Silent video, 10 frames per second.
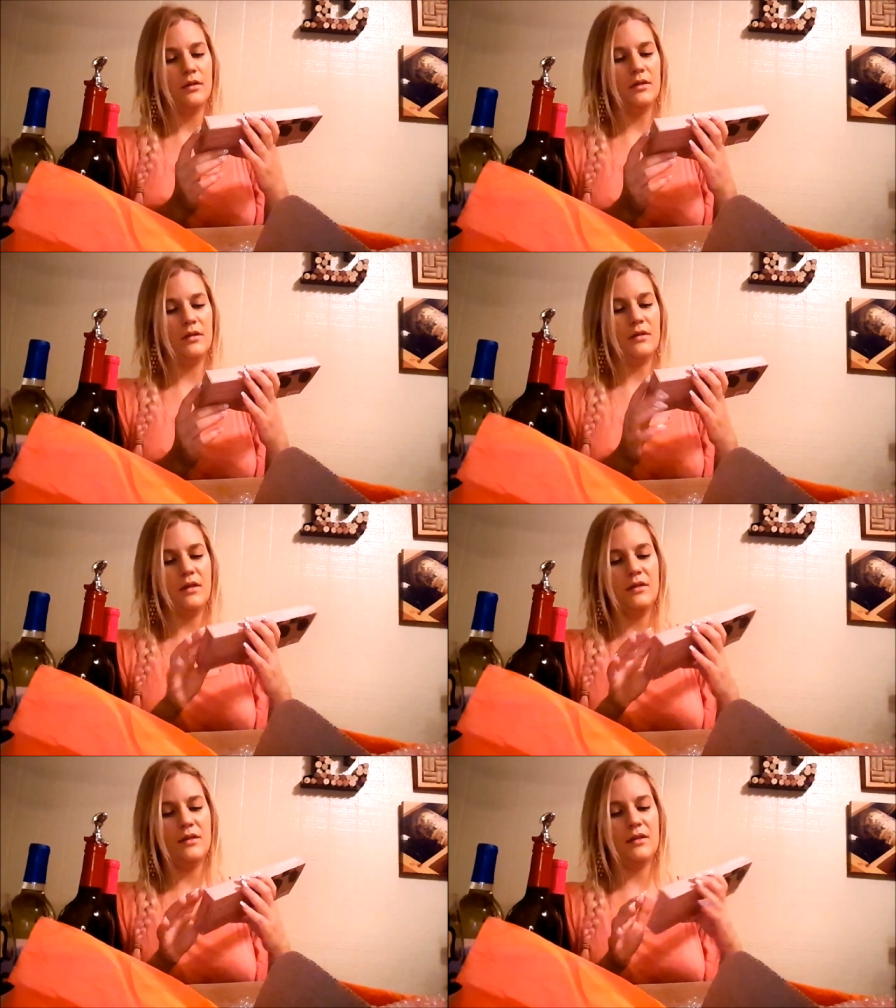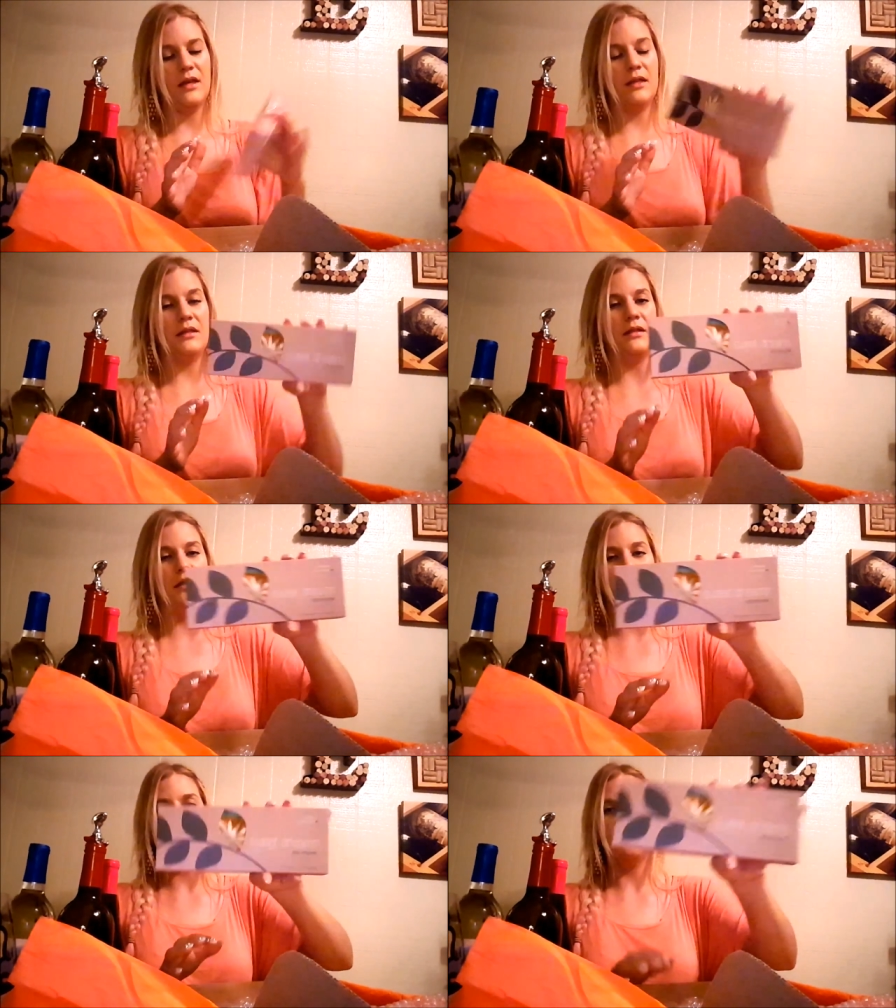It says it's
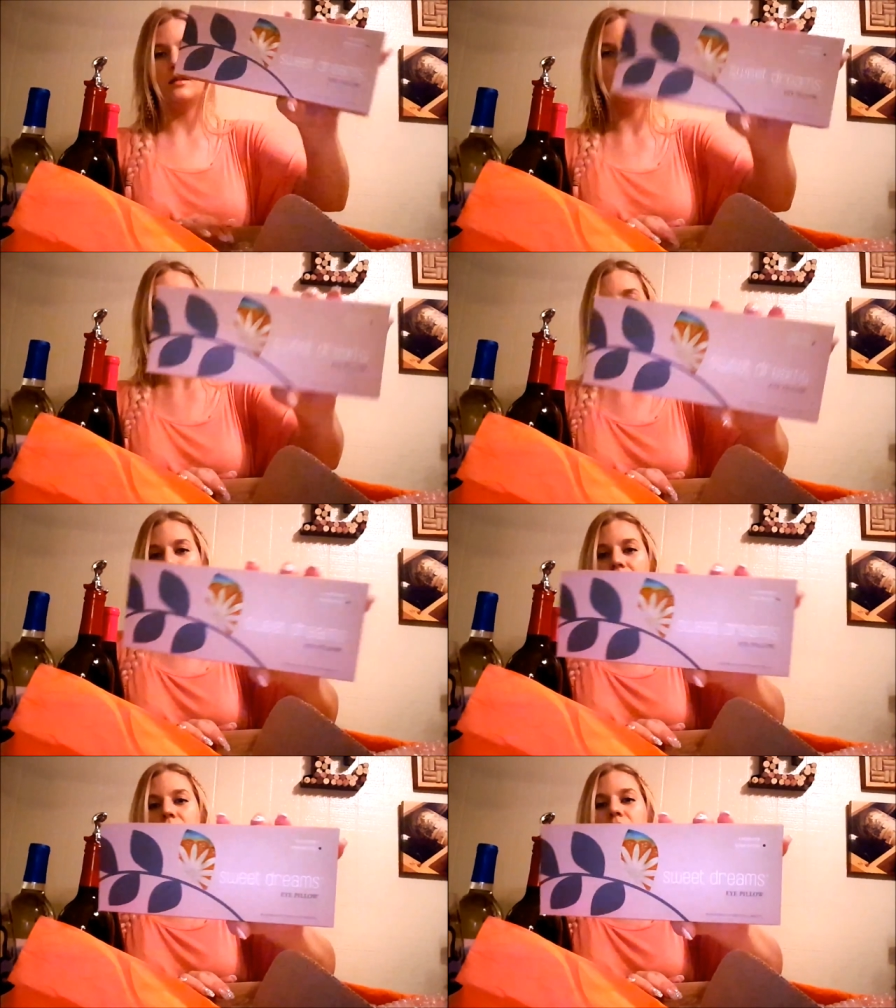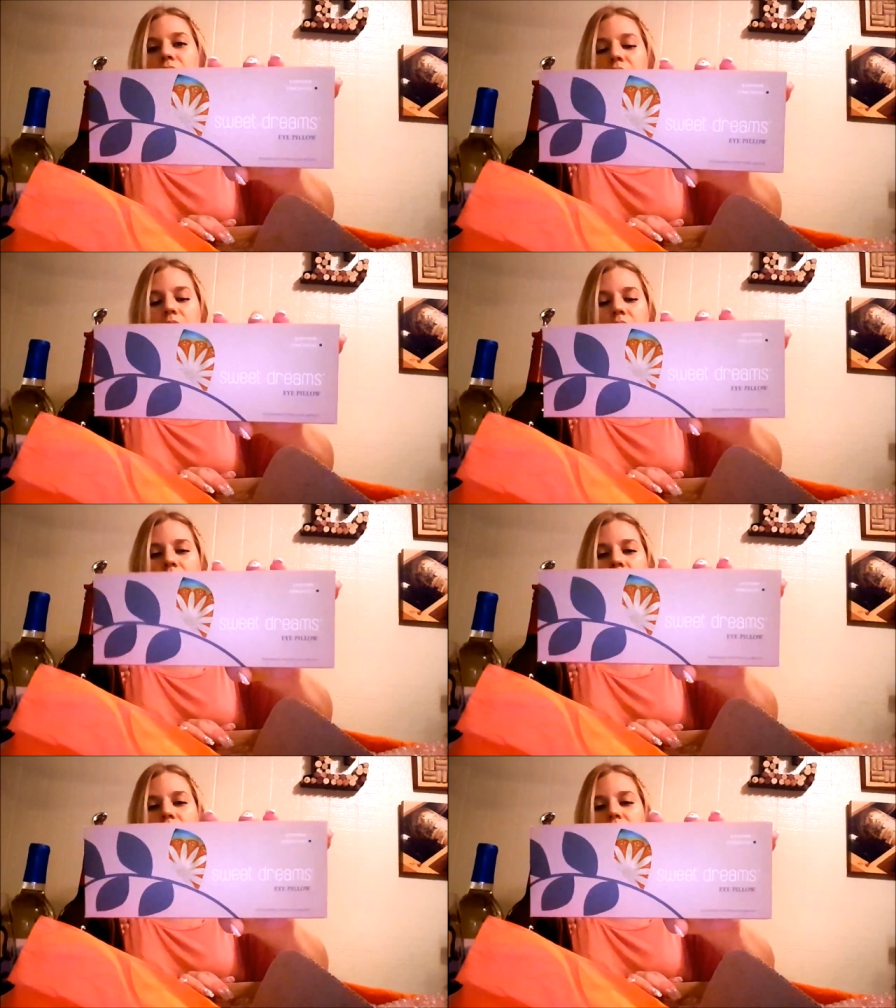unscented, but
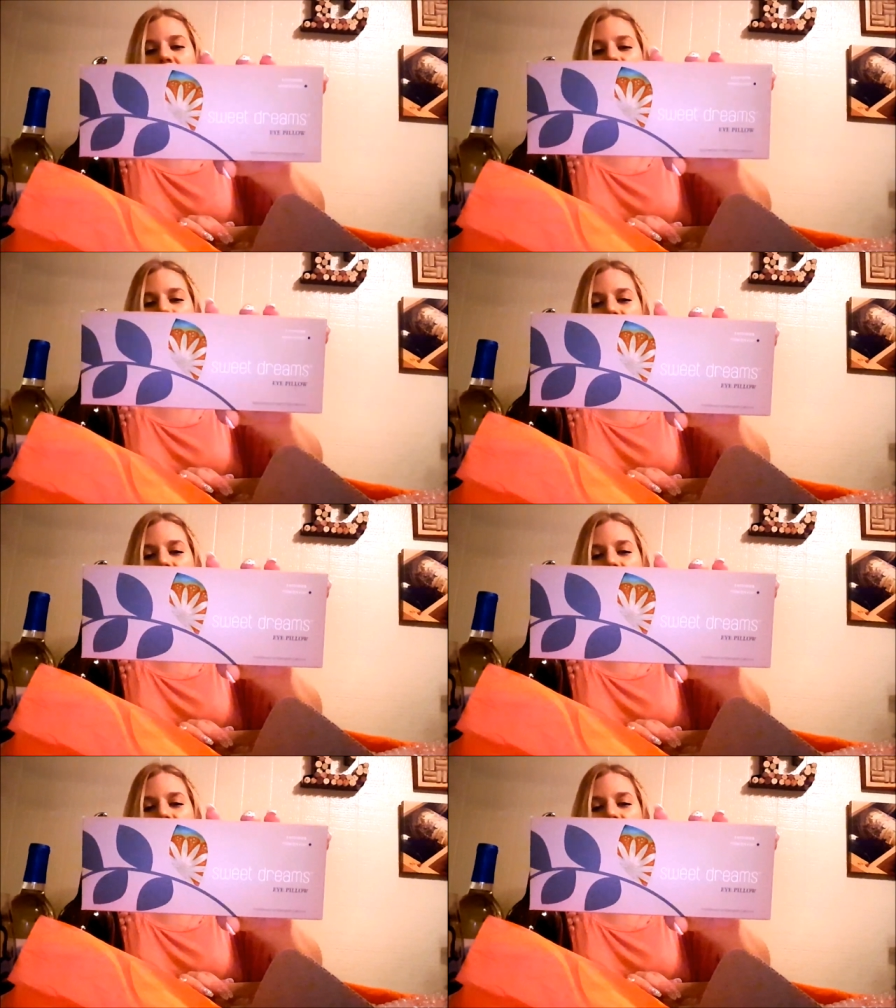maybe the